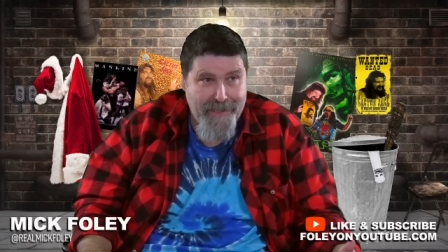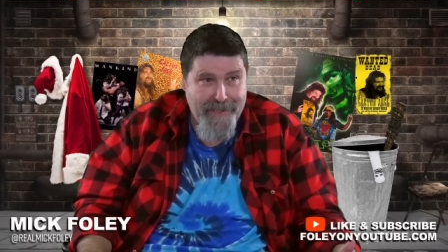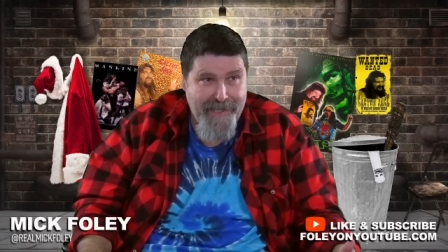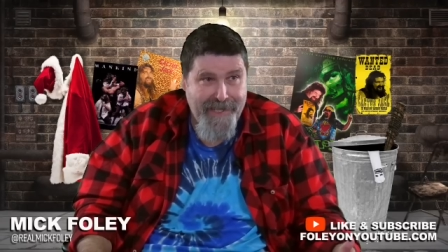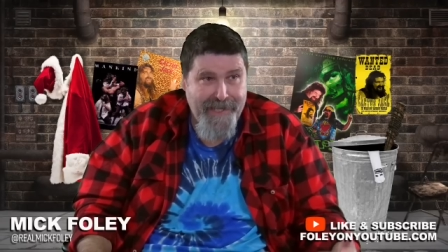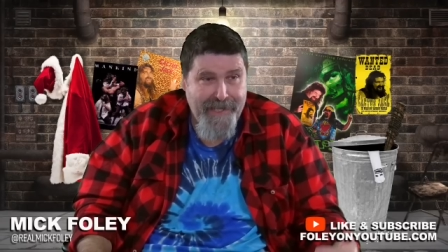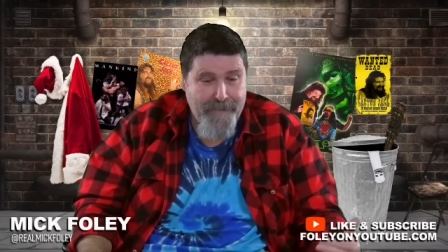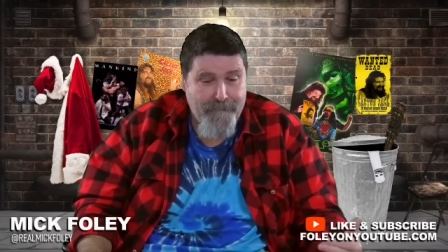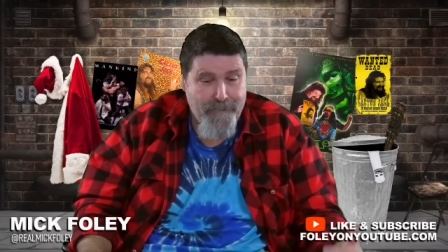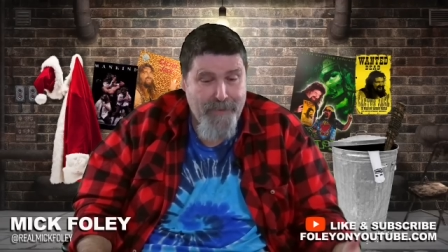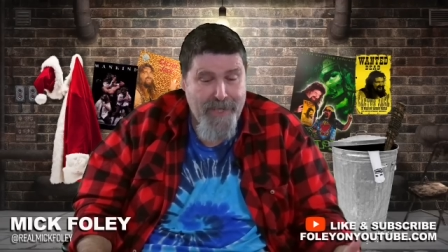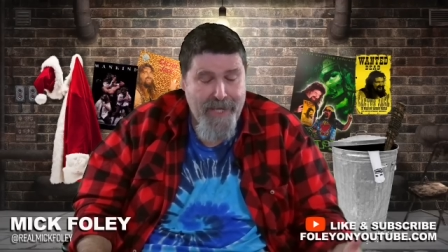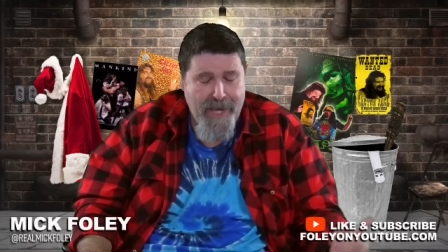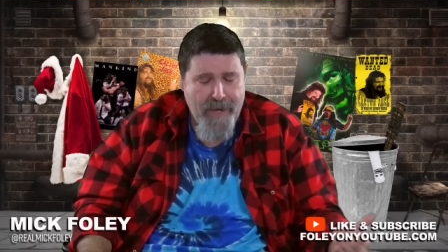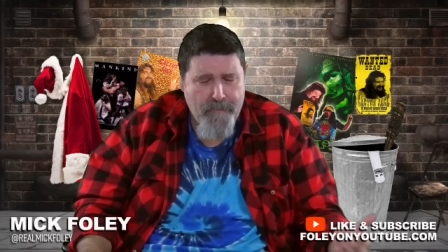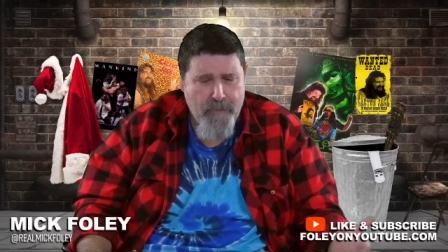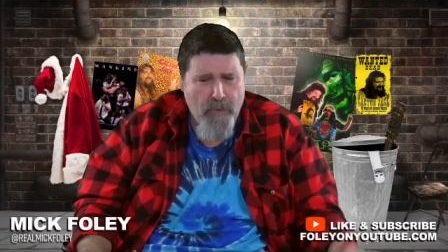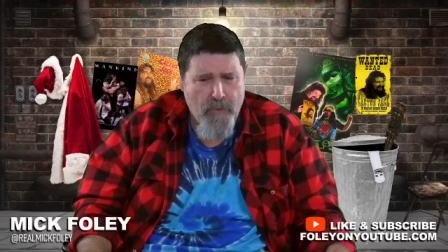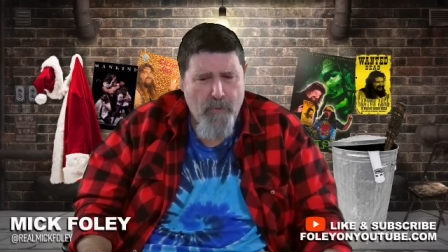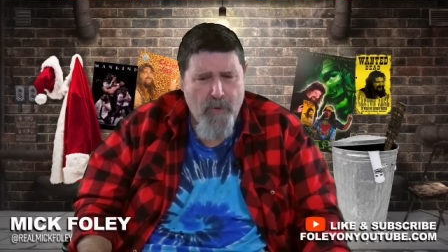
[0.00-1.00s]
DDP
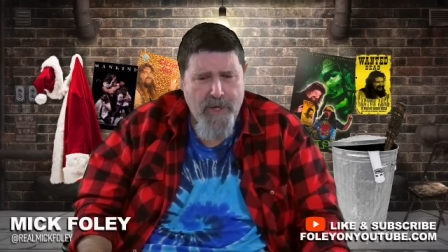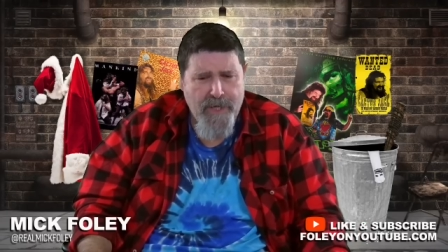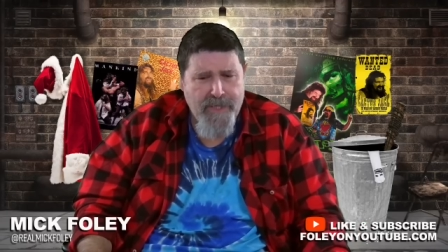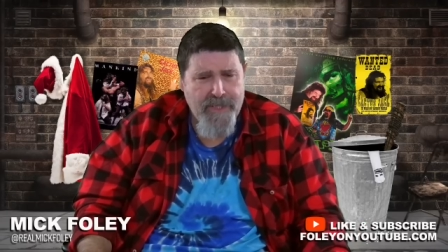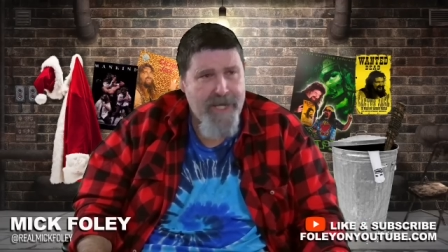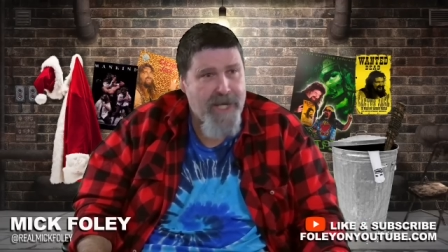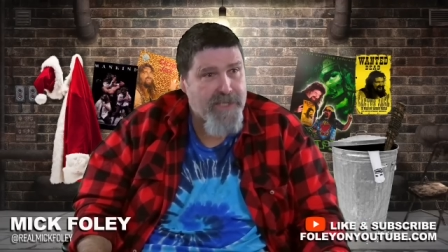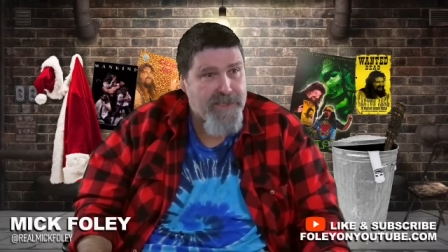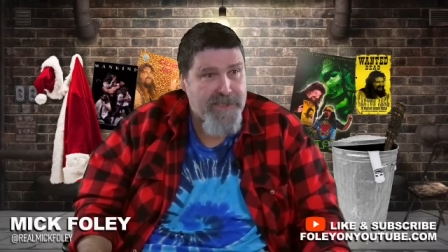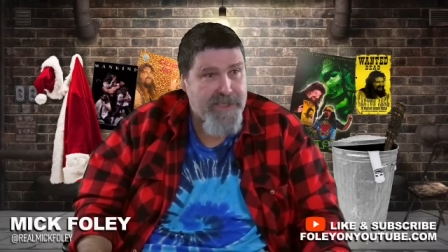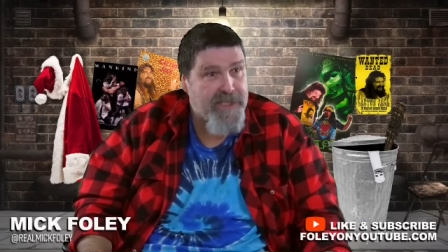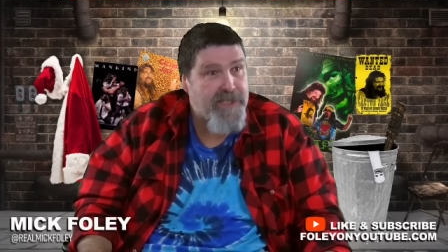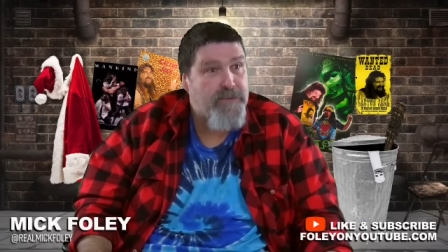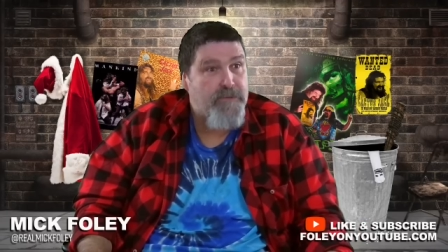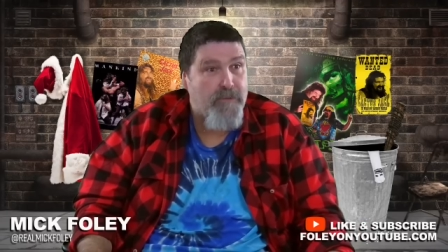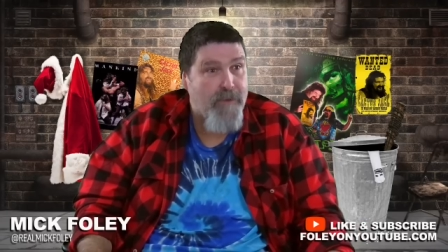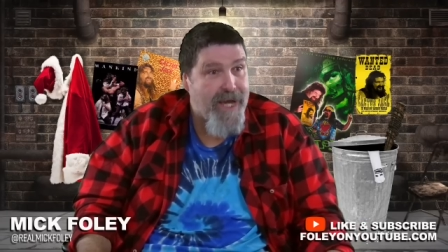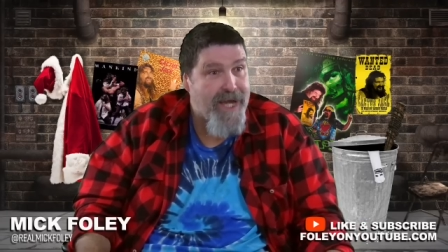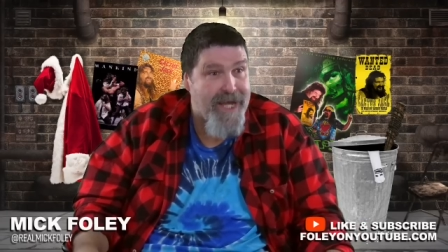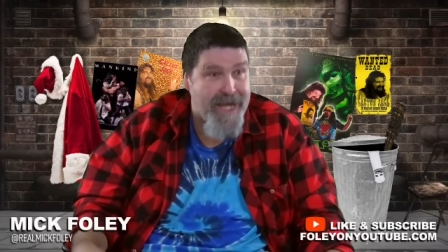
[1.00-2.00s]
had been one of Dusty's
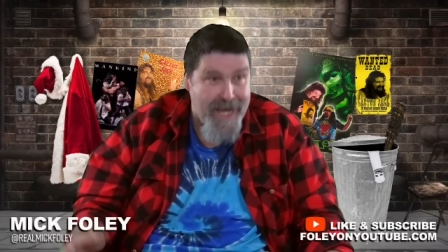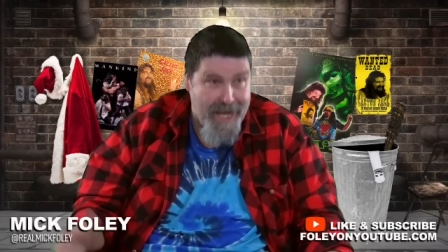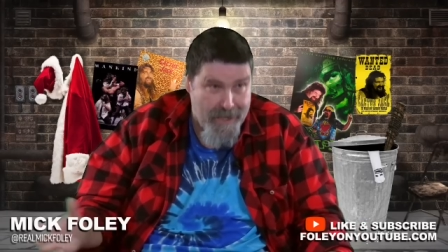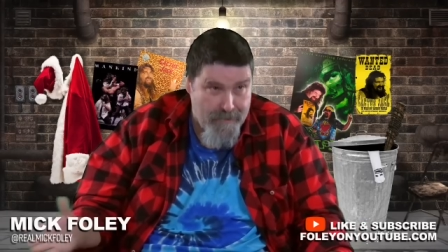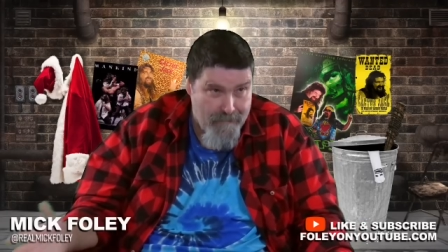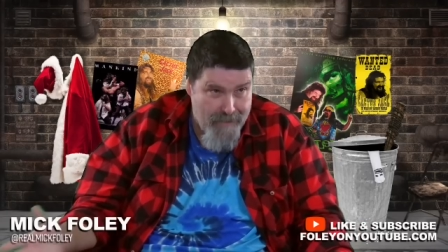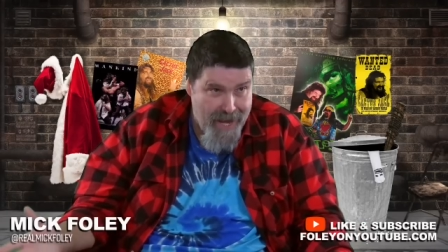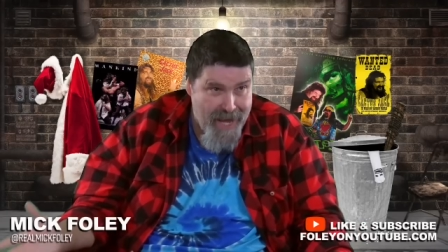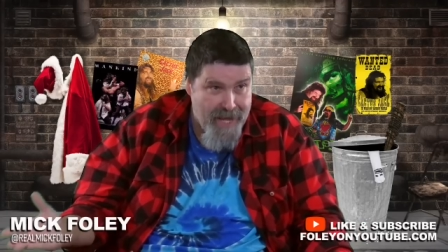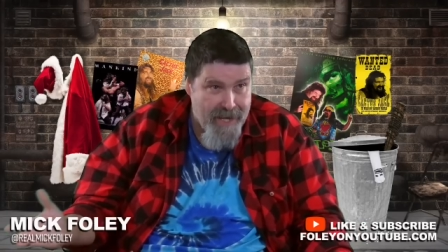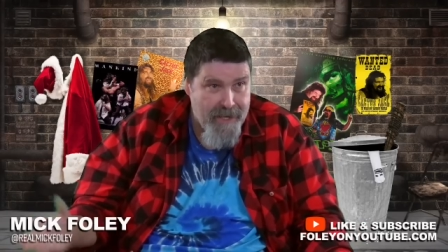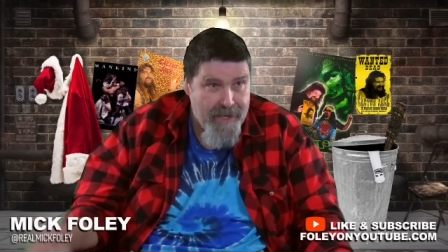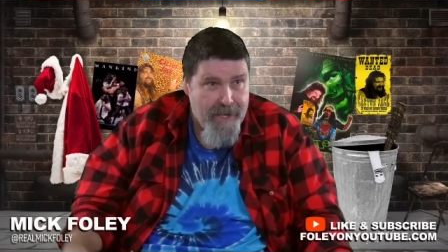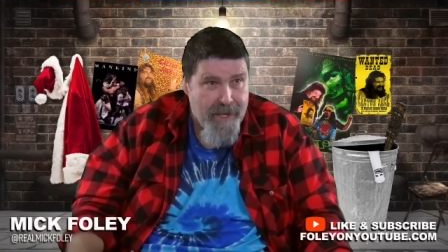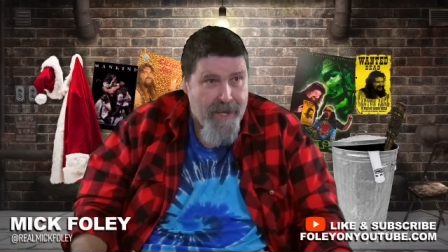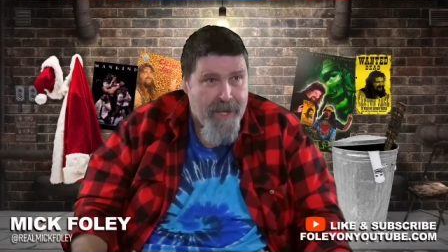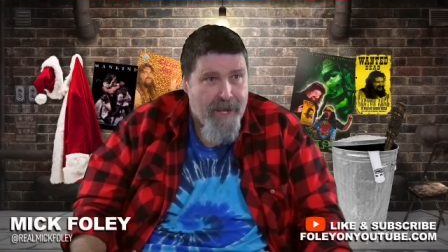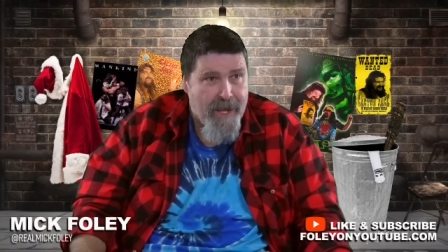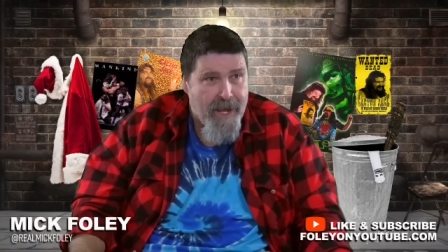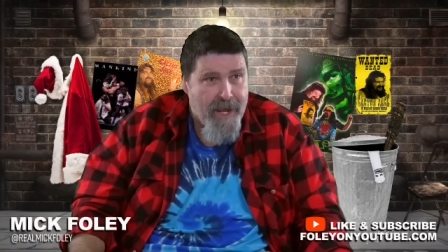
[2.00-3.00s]
right-hand men
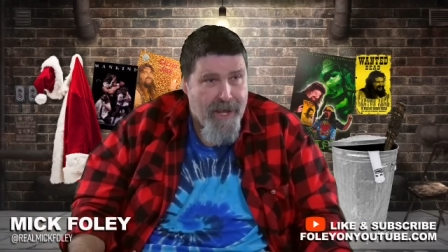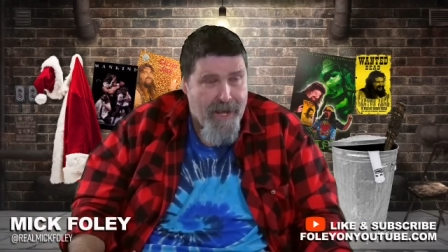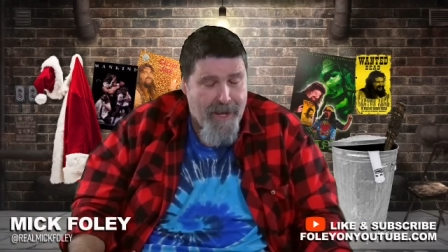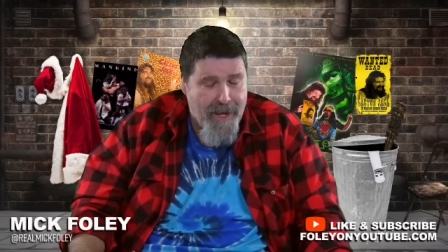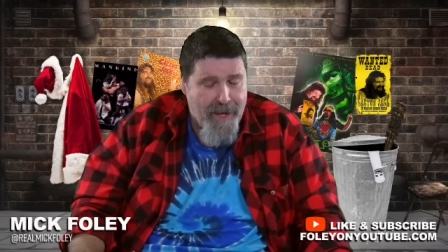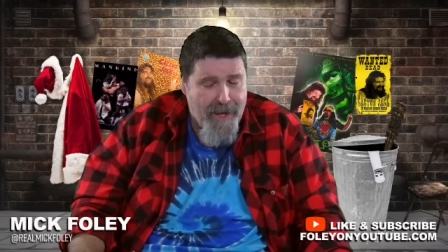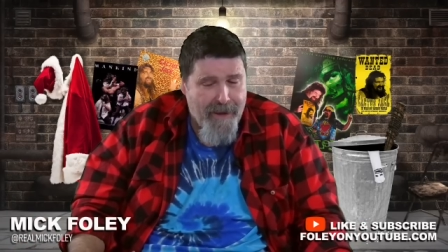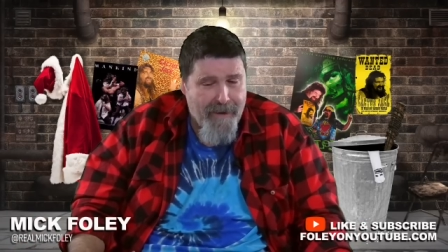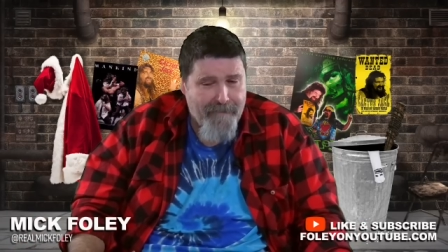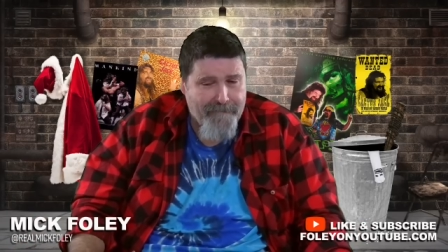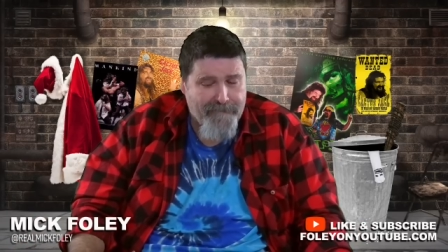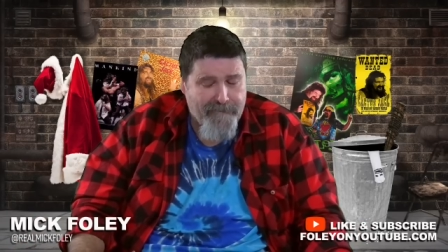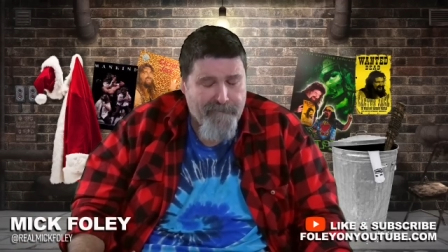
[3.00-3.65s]
uh, from